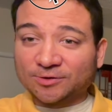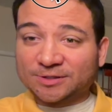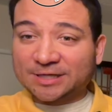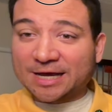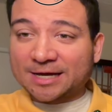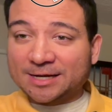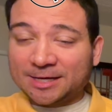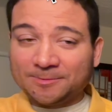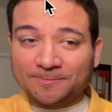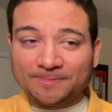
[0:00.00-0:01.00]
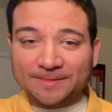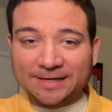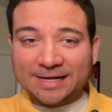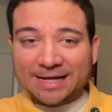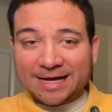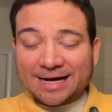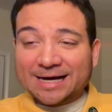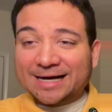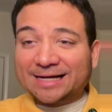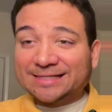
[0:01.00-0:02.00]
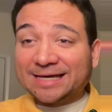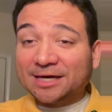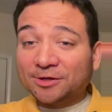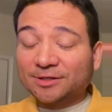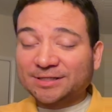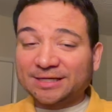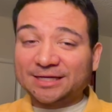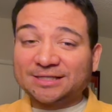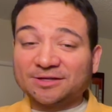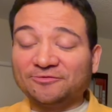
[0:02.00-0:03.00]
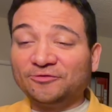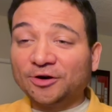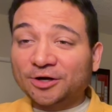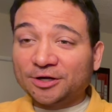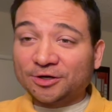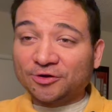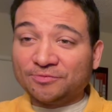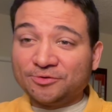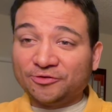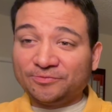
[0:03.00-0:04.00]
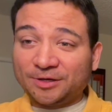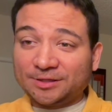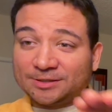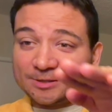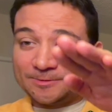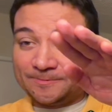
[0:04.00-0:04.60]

scanning. A tilt is vertical movement.